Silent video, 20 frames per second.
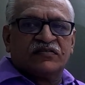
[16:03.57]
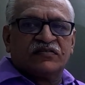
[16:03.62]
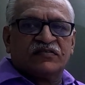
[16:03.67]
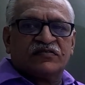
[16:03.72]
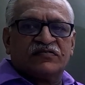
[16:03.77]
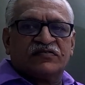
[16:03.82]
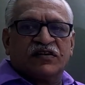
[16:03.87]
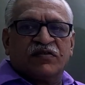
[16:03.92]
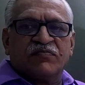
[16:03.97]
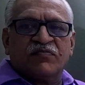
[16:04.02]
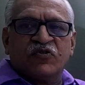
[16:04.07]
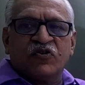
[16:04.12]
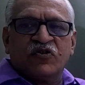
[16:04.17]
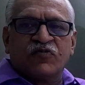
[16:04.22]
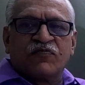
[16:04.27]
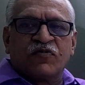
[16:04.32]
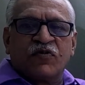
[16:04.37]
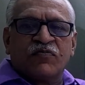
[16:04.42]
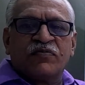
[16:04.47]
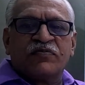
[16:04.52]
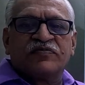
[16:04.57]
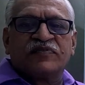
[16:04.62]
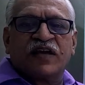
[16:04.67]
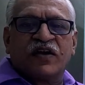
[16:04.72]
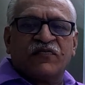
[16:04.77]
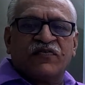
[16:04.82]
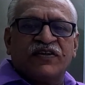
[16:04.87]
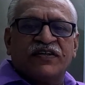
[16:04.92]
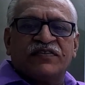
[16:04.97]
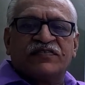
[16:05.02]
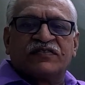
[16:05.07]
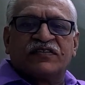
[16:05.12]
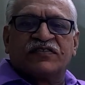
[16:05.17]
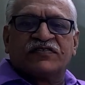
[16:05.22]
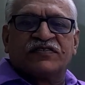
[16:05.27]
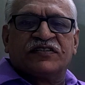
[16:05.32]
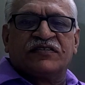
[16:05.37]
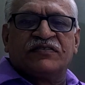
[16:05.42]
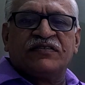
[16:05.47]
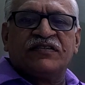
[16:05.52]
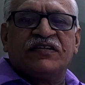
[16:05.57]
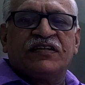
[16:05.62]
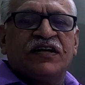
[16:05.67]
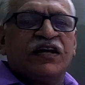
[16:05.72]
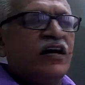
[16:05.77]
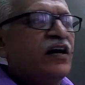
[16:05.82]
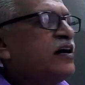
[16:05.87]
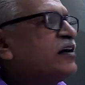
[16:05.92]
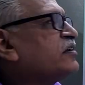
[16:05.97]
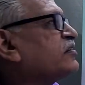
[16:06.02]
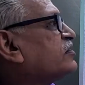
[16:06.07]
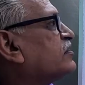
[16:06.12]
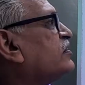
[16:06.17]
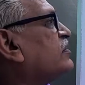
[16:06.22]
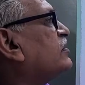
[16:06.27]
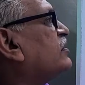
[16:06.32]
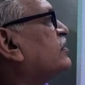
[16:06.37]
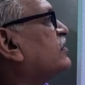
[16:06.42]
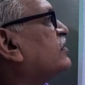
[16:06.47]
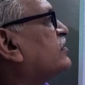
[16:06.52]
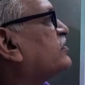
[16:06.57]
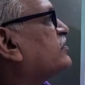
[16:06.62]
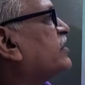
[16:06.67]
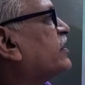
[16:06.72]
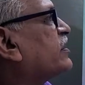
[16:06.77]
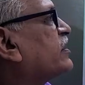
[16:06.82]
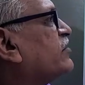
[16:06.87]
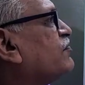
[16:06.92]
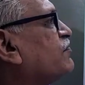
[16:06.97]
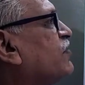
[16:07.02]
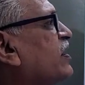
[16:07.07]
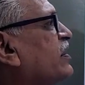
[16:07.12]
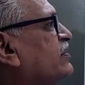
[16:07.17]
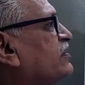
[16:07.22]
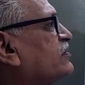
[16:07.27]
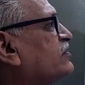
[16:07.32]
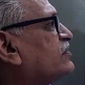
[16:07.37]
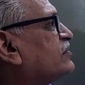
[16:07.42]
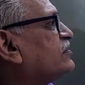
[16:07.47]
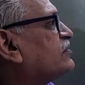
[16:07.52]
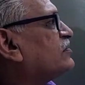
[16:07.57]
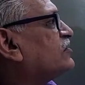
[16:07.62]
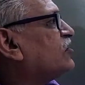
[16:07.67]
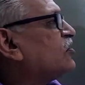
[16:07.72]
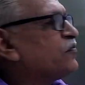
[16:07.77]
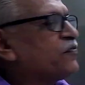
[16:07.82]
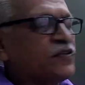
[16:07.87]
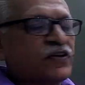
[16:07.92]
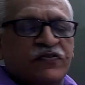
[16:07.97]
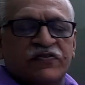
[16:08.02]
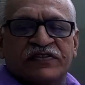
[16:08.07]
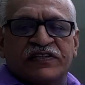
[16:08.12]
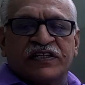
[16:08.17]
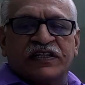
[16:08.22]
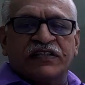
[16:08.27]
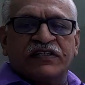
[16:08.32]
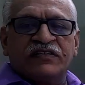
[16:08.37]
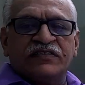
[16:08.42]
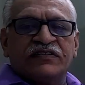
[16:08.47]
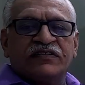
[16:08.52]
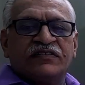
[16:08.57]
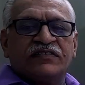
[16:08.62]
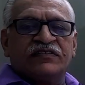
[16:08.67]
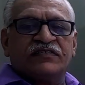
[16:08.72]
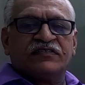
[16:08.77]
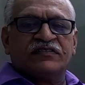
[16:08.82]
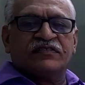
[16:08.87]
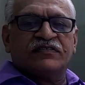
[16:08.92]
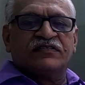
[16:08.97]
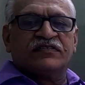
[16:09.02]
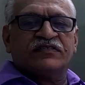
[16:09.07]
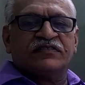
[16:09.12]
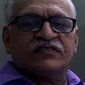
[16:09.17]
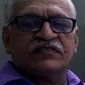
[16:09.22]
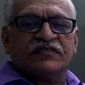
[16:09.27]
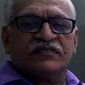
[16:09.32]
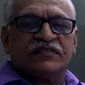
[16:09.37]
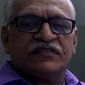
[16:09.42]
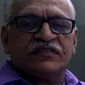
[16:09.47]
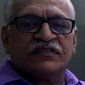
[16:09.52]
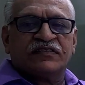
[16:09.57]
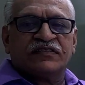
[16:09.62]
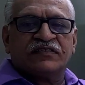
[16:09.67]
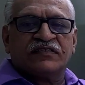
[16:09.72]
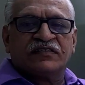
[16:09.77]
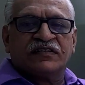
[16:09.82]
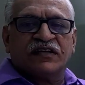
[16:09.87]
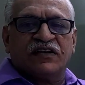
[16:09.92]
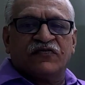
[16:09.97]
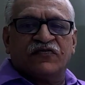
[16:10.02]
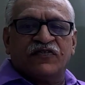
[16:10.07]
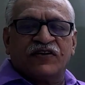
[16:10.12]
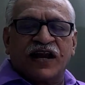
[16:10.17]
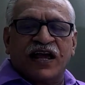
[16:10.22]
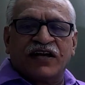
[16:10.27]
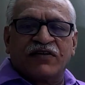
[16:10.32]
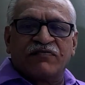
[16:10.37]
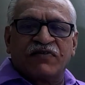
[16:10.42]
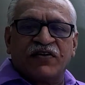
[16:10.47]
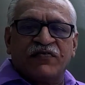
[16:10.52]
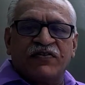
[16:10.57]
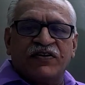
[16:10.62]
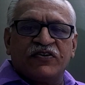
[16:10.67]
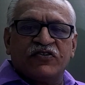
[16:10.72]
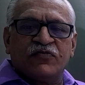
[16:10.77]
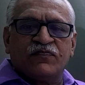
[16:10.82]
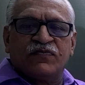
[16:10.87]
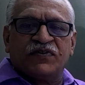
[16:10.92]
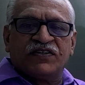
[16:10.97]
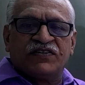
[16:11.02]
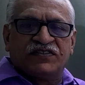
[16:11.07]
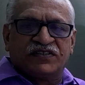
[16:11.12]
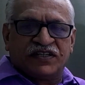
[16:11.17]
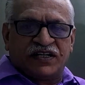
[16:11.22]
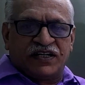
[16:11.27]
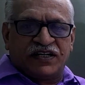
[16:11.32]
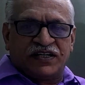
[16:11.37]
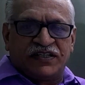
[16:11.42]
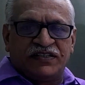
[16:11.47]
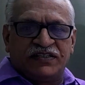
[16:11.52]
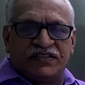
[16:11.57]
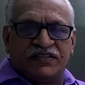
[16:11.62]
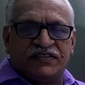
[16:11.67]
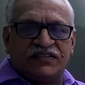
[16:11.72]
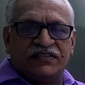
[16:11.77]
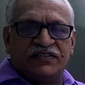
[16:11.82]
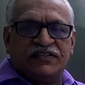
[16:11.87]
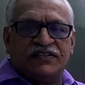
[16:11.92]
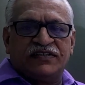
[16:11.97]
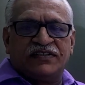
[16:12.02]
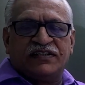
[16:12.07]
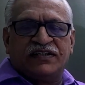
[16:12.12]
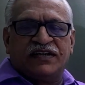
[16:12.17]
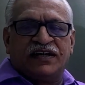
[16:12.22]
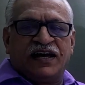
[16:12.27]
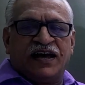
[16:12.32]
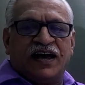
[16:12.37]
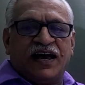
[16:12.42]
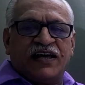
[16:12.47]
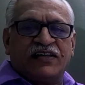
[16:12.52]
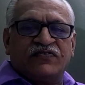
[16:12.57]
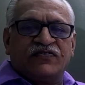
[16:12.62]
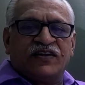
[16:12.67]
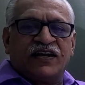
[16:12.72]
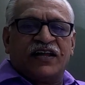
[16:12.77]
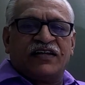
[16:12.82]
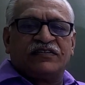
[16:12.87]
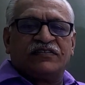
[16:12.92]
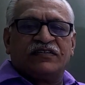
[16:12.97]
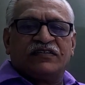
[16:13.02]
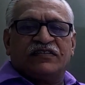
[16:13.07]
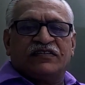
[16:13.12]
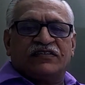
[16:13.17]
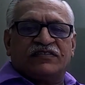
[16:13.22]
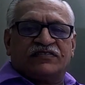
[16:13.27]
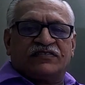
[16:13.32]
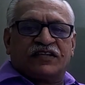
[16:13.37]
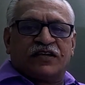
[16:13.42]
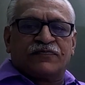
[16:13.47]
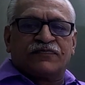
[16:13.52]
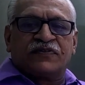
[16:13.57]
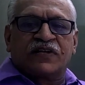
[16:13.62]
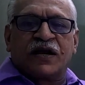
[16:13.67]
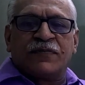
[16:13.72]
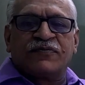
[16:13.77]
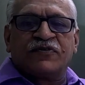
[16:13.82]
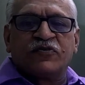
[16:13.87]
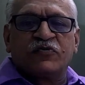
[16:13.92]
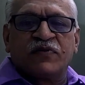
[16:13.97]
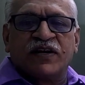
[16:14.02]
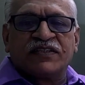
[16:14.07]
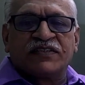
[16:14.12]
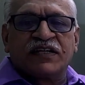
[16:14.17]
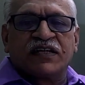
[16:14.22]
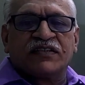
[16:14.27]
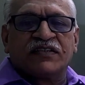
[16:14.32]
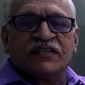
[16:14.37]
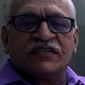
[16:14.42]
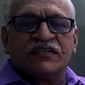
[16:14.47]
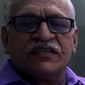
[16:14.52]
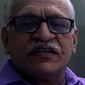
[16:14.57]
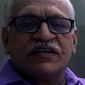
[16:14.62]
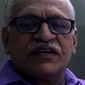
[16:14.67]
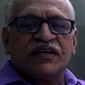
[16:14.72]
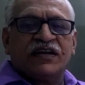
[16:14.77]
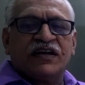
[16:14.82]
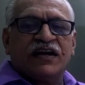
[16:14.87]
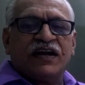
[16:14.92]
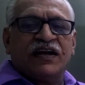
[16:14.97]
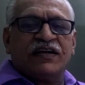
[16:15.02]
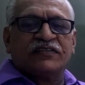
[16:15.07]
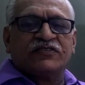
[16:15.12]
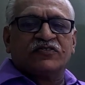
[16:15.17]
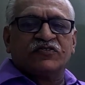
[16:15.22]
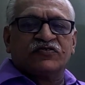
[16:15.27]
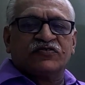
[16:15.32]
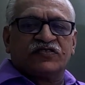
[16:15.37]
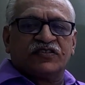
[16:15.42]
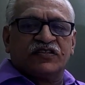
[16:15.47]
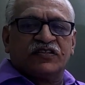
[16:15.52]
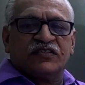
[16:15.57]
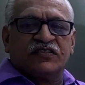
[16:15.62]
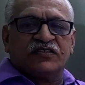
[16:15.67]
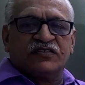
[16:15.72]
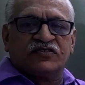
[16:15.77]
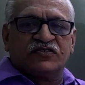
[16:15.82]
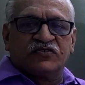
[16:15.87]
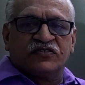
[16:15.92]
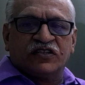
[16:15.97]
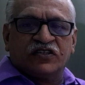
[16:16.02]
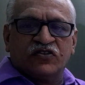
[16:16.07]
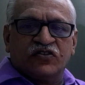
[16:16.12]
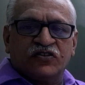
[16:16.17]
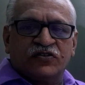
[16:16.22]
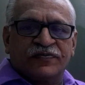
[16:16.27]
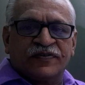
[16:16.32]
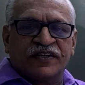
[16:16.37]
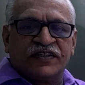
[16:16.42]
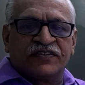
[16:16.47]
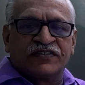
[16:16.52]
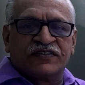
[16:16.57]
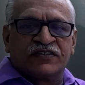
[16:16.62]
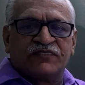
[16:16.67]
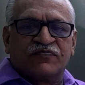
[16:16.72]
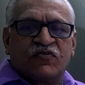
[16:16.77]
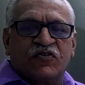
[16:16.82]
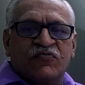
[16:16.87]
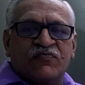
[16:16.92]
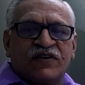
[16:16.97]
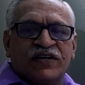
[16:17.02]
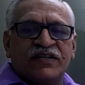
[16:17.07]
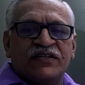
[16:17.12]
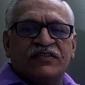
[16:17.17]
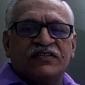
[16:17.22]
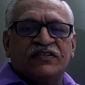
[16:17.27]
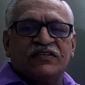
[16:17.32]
Some more problems I will discuss in second part of revision. If you like my video, please share it, as well as subscribe to my channel, and to receive the notification for my